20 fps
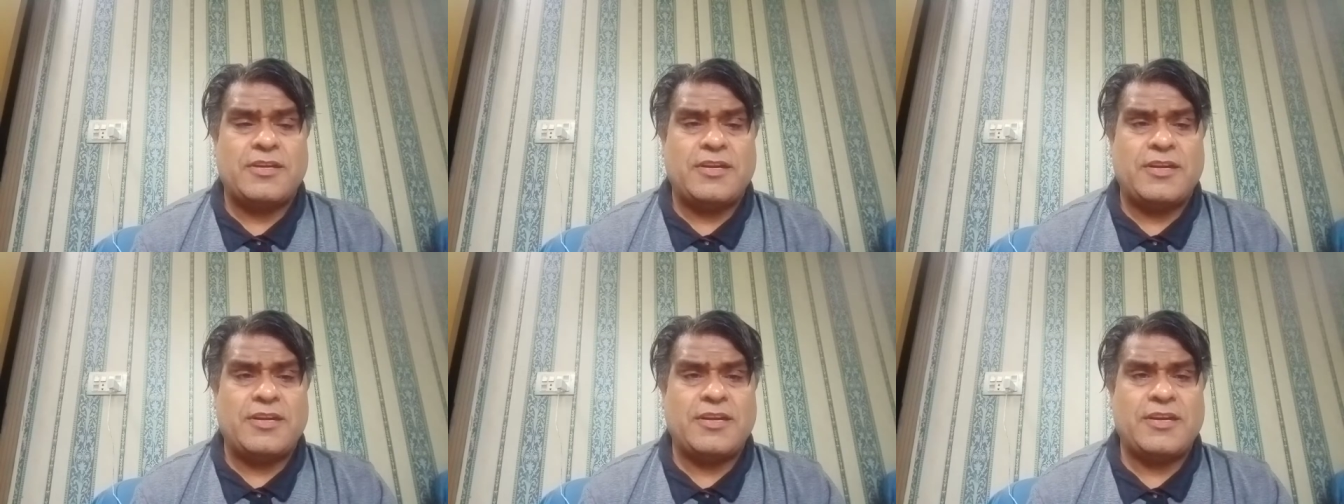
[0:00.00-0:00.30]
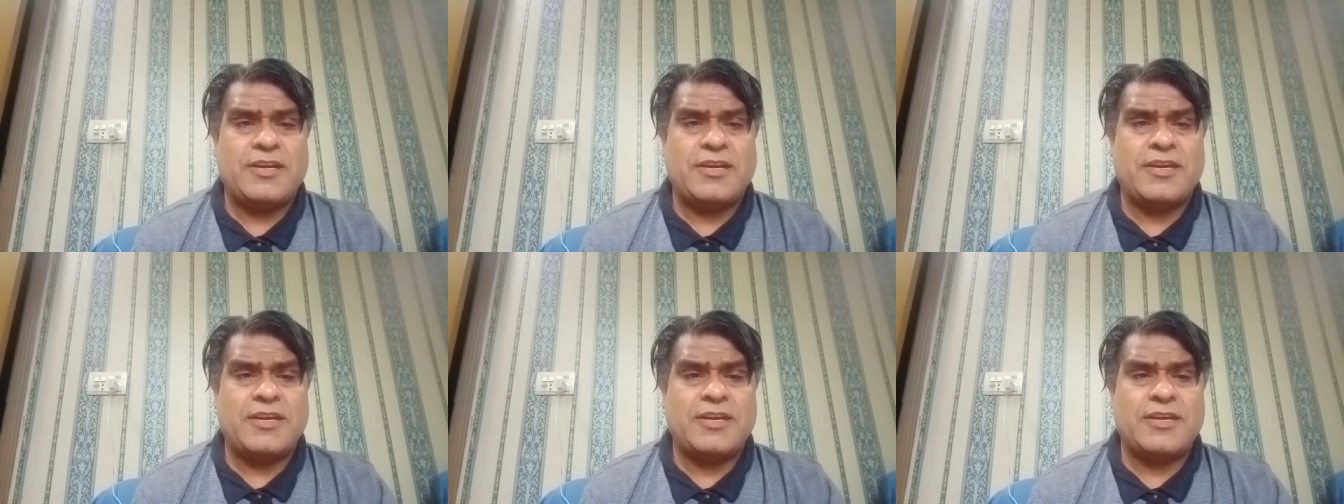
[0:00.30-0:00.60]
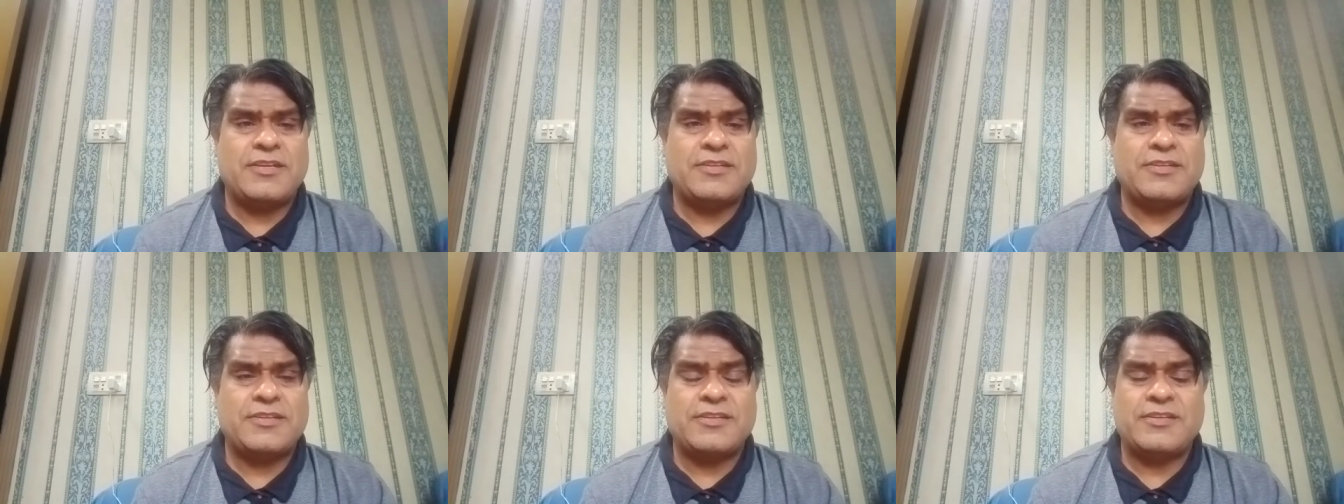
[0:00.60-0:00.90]

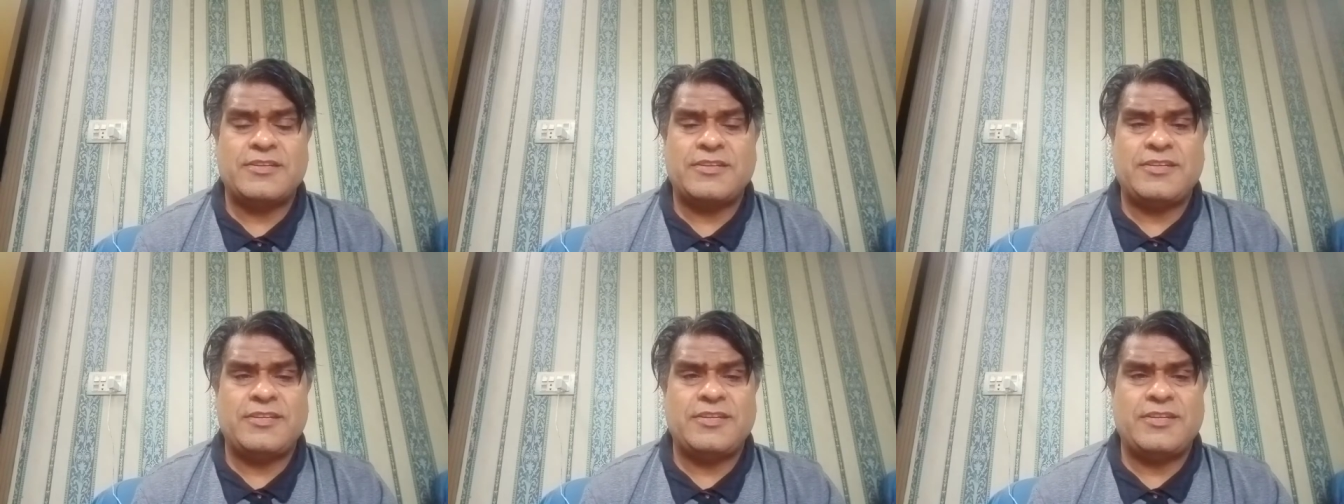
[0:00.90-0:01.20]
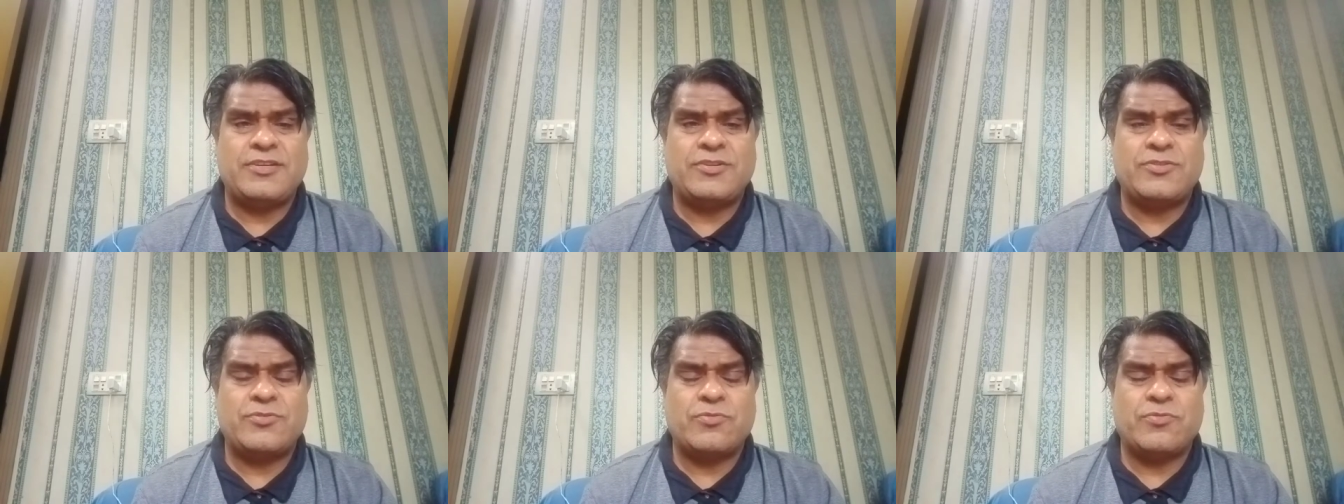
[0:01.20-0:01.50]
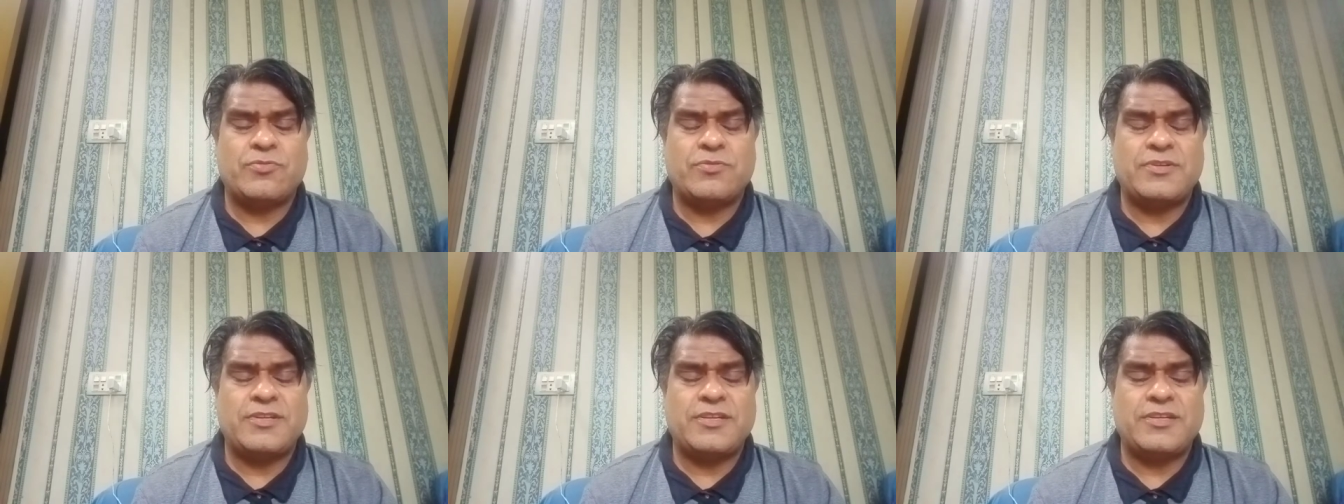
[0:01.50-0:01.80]
and uh, he
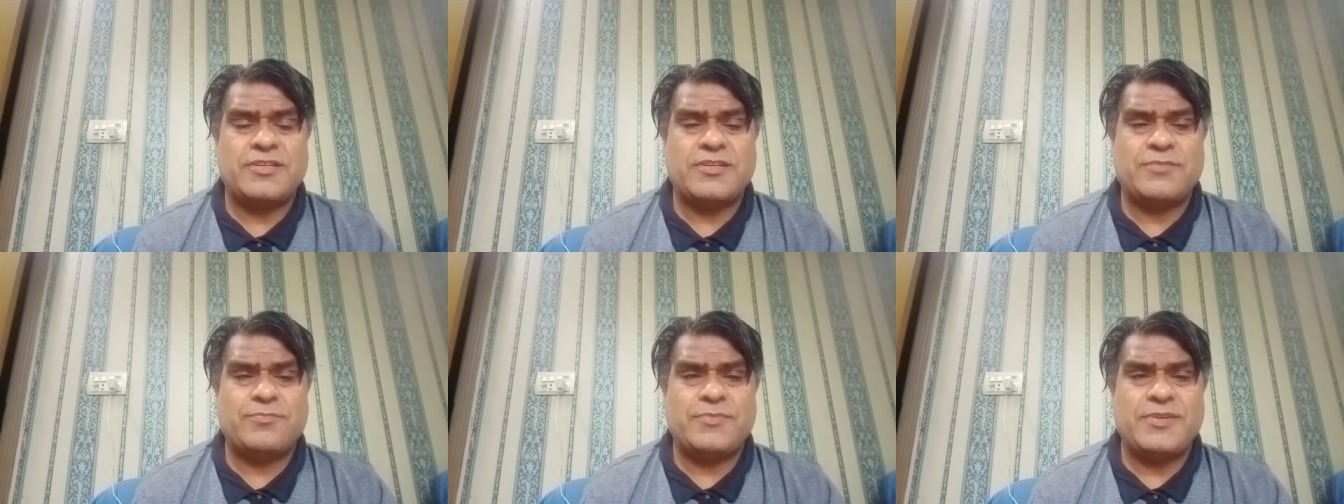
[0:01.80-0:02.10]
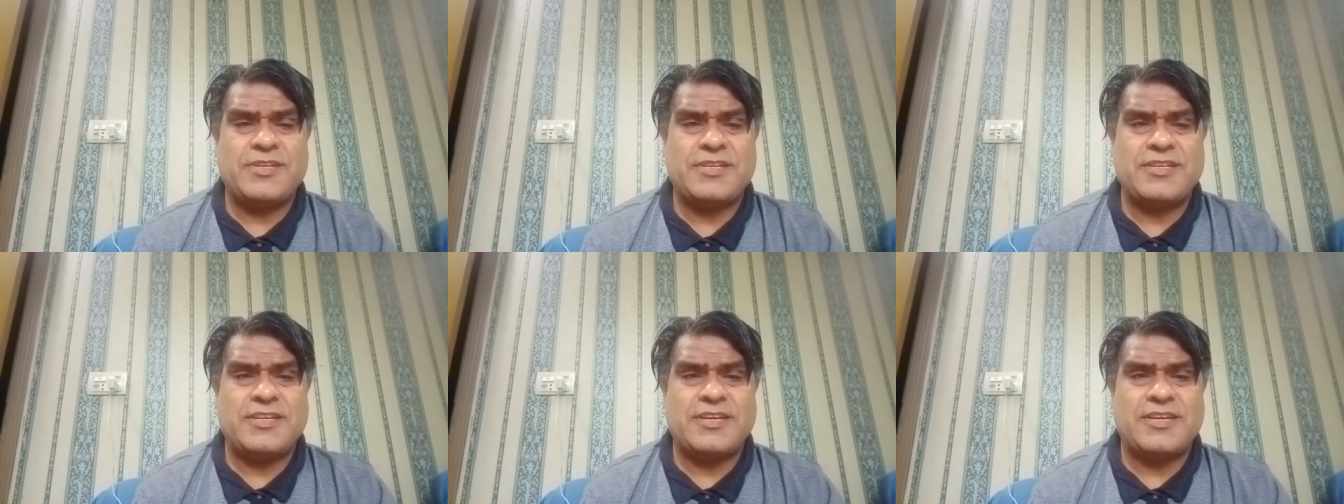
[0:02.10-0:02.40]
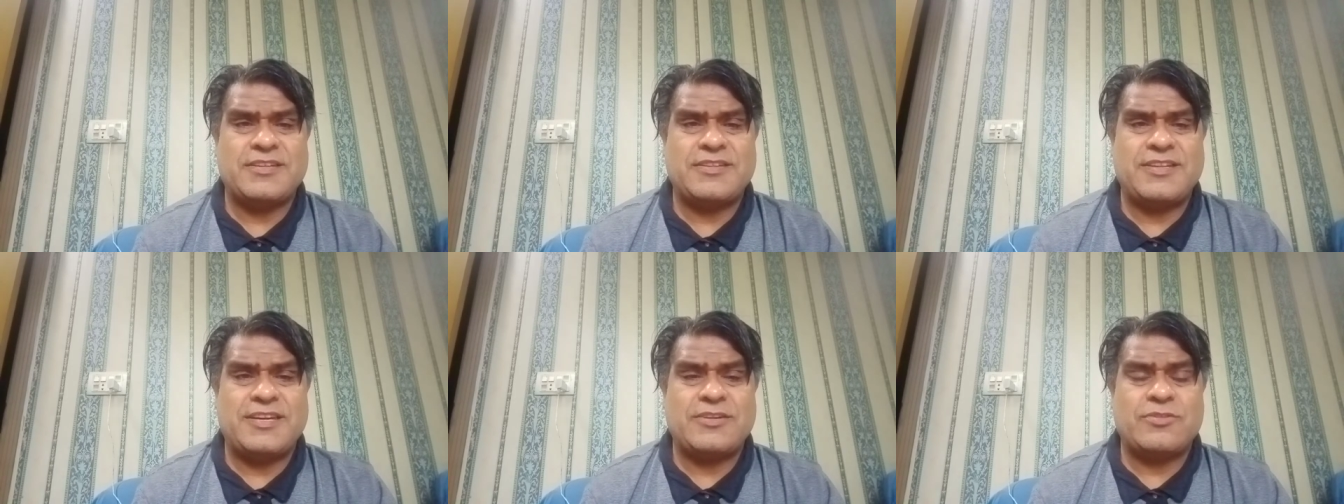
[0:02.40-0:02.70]
told in the
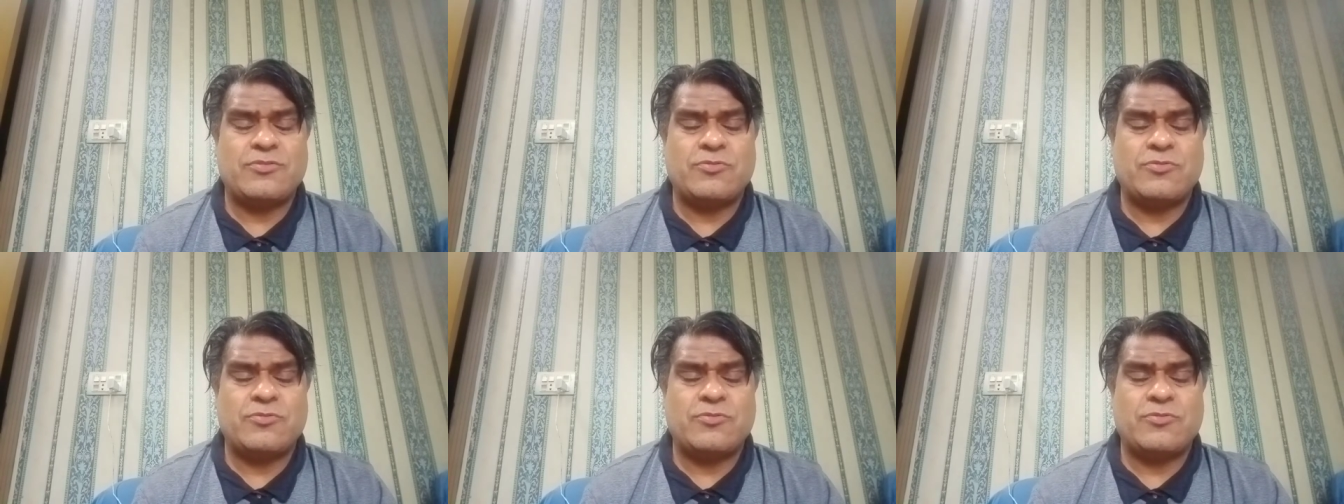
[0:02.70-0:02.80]
media that